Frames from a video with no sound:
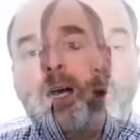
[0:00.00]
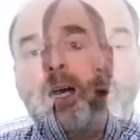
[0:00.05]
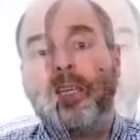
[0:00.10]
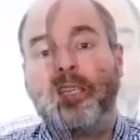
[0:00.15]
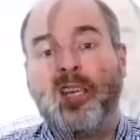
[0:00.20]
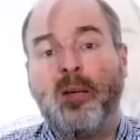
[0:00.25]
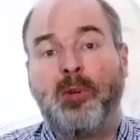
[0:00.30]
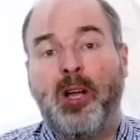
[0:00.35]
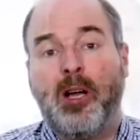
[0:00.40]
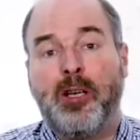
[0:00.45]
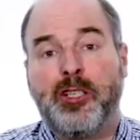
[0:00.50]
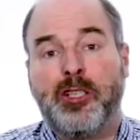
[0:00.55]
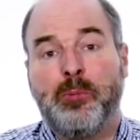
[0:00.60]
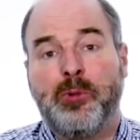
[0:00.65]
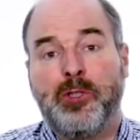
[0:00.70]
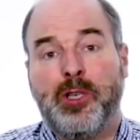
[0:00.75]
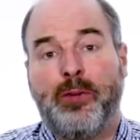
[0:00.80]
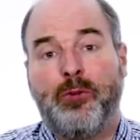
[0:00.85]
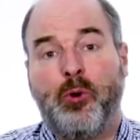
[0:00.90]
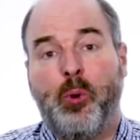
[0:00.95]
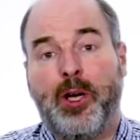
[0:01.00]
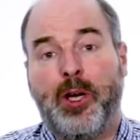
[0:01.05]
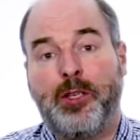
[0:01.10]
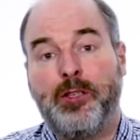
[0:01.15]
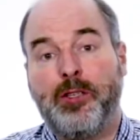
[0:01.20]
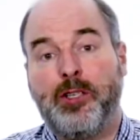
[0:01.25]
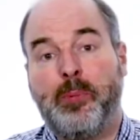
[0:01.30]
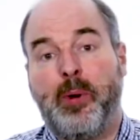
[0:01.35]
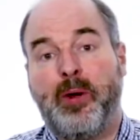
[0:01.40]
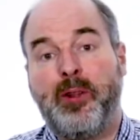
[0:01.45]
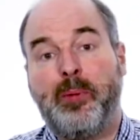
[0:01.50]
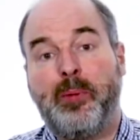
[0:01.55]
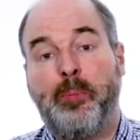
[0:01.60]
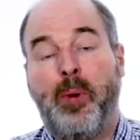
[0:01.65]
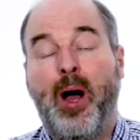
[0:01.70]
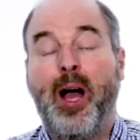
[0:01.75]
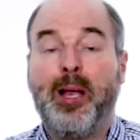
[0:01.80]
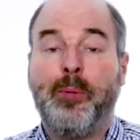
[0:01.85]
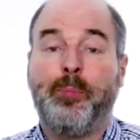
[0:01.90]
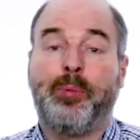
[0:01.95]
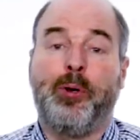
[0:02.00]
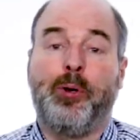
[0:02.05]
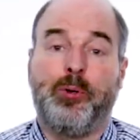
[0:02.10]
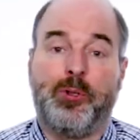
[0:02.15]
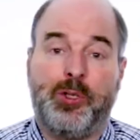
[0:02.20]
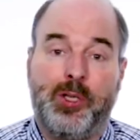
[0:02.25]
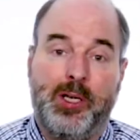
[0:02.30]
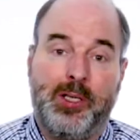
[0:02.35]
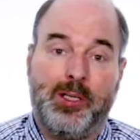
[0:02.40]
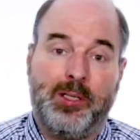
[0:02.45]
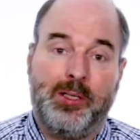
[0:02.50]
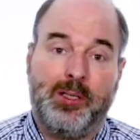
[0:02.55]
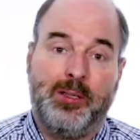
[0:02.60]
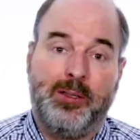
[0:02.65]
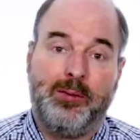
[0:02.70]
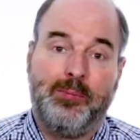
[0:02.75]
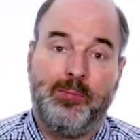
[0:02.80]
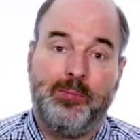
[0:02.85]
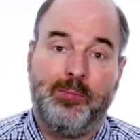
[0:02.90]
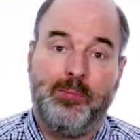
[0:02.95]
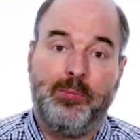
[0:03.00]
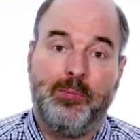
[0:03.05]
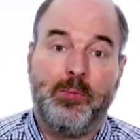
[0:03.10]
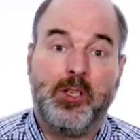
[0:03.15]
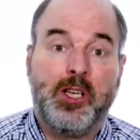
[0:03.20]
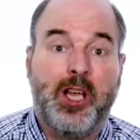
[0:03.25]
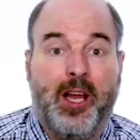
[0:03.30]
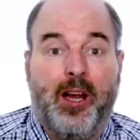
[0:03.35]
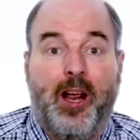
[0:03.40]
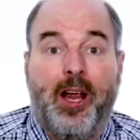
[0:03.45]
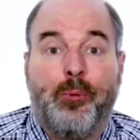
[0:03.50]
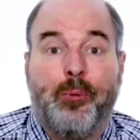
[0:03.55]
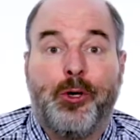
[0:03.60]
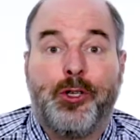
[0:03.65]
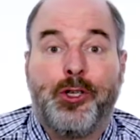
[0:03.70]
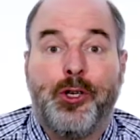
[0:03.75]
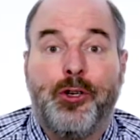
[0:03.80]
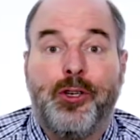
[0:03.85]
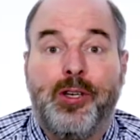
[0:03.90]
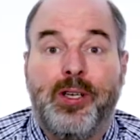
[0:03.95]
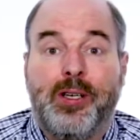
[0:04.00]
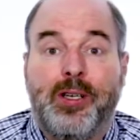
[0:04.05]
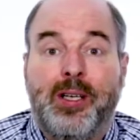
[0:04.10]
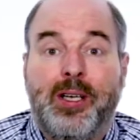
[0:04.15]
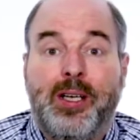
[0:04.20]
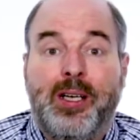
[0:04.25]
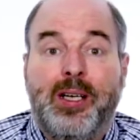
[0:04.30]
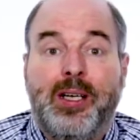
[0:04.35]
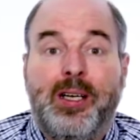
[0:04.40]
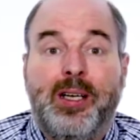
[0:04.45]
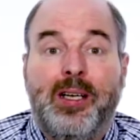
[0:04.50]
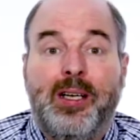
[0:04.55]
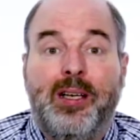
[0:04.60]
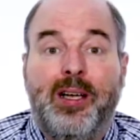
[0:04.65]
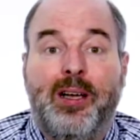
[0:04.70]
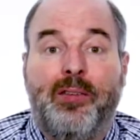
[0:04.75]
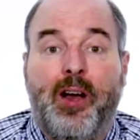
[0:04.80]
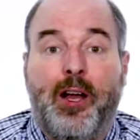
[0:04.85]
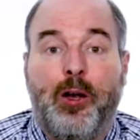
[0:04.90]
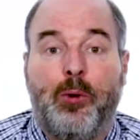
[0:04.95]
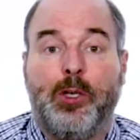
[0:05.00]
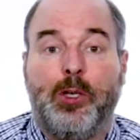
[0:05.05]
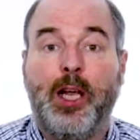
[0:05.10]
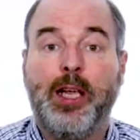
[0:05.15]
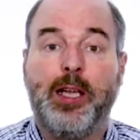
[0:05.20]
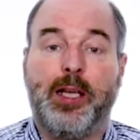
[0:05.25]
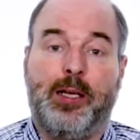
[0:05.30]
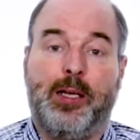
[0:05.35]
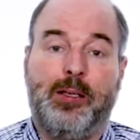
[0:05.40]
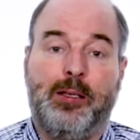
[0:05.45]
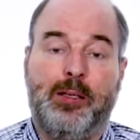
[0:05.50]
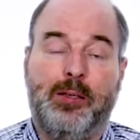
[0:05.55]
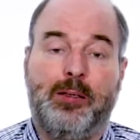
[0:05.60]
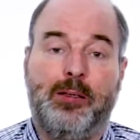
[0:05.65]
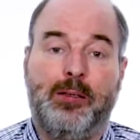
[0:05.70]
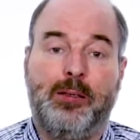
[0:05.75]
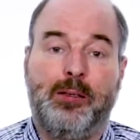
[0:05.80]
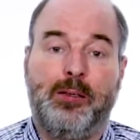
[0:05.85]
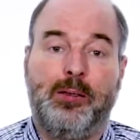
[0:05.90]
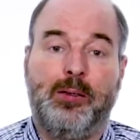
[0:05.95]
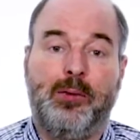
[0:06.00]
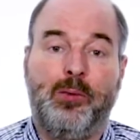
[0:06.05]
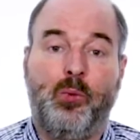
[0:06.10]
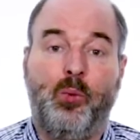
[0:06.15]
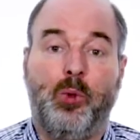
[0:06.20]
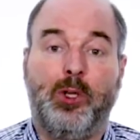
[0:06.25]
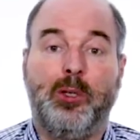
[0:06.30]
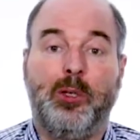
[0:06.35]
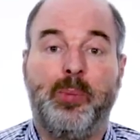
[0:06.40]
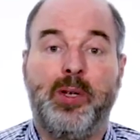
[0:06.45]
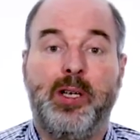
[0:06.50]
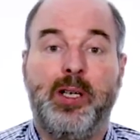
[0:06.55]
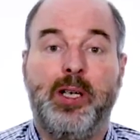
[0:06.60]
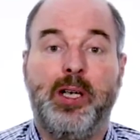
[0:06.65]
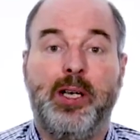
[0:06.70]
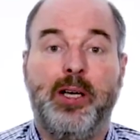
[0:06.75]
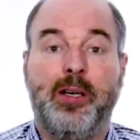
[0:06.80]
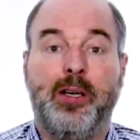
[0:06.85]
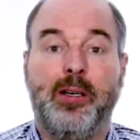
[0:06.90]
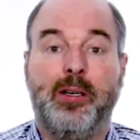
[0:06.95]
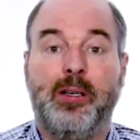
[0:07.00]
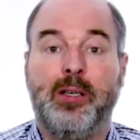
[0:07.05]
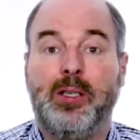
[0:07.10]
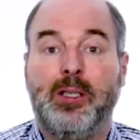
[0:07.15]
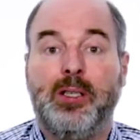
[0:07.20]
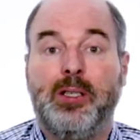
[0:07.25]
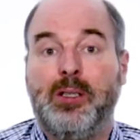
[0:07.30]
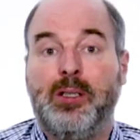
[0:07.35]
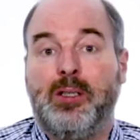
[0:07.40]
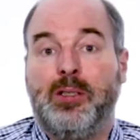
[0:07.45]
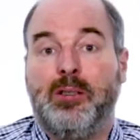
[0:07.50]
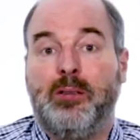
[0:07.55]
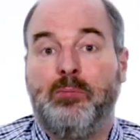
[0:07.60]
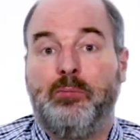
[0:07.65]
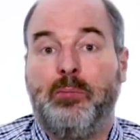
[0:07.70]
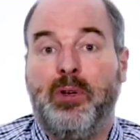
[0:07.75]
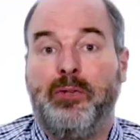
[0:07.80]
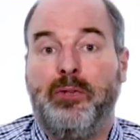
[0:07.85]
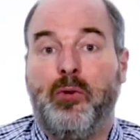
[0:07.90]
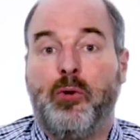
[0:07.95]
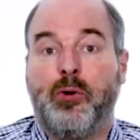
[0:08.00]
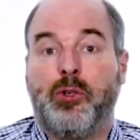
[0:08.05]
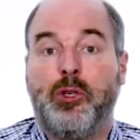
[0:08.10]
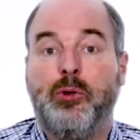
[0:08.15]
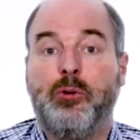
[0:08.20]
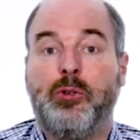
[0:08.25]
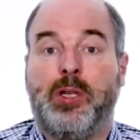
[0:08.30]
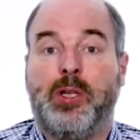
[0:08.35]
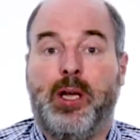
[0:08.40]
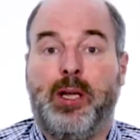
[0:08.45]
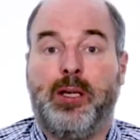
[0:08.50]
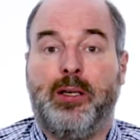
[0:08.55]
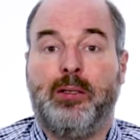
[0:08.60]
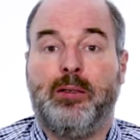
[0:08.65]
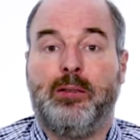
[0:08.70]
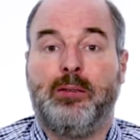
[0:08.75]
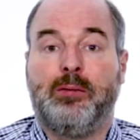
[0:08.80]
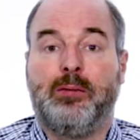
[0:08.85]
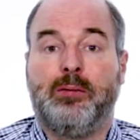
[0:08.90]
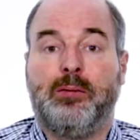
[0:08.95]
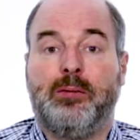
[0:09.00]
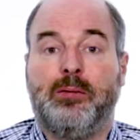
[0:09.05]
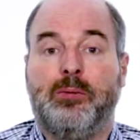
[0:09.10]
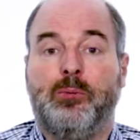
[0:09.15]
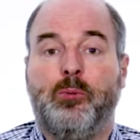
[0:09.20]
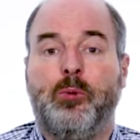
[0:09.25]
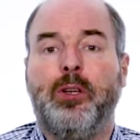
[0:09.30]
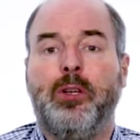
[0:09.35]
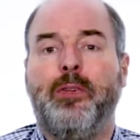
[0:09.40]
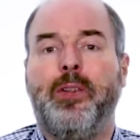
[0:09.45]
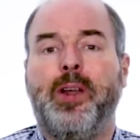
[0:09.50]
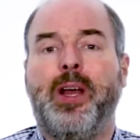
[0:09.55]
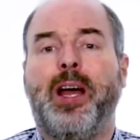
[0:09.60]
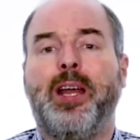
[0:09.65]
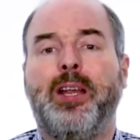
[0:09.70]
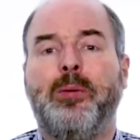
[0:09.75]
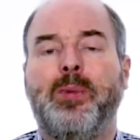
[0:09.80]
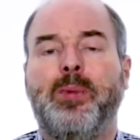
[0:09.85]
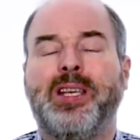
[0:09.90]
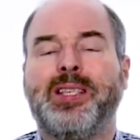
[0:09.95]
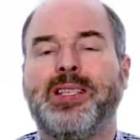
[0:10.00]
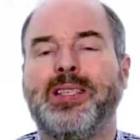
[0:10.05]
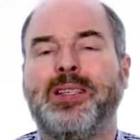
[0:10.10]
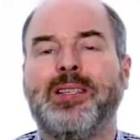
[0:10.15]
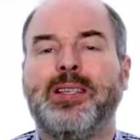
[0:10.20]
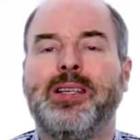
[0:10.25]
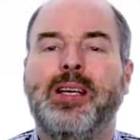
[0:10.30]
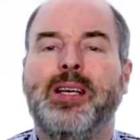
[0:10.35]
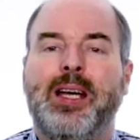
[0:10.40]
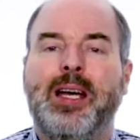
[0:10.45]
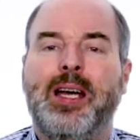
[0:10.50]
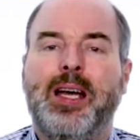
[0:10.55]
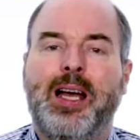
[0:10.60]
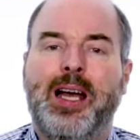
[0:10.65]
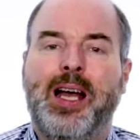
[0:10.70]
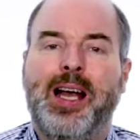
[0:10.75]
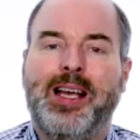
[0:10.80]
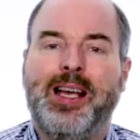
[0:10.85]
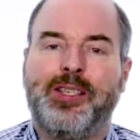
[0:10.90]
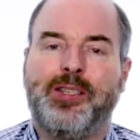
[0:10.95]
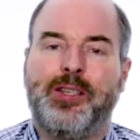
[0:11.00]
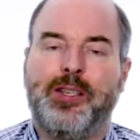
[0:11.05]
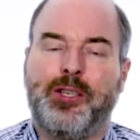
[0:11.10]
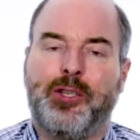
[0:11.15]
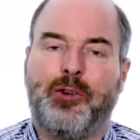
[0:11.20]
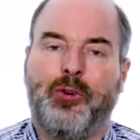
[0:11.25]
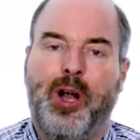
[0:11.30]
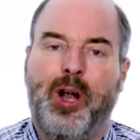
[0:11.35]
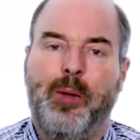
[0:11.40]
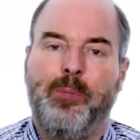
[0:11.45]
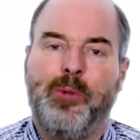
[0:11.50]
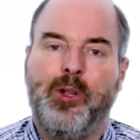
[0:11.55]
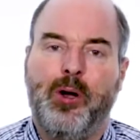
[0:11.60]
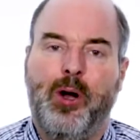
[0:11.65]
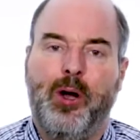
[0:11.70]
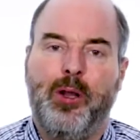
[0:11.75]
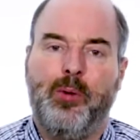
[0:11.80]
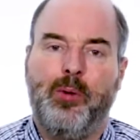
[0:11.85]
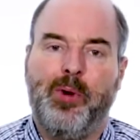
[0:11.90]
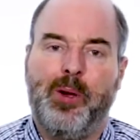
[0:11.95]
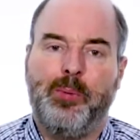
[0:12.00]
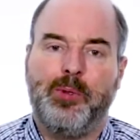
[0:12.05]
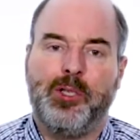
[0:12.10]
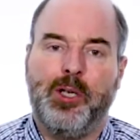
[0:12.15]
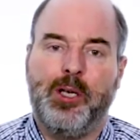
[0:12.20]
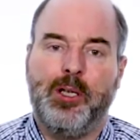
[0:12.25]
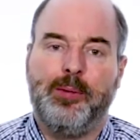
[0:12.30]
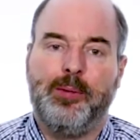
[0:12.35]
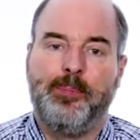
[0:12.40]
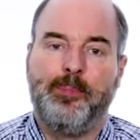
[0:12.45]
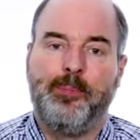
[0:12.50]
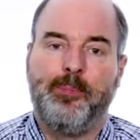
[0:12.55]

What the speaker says: Some customers have questions about the buying process. Can I return it if I don't like it? Will it be here before Tuesday? What if the item isn't as described on the website?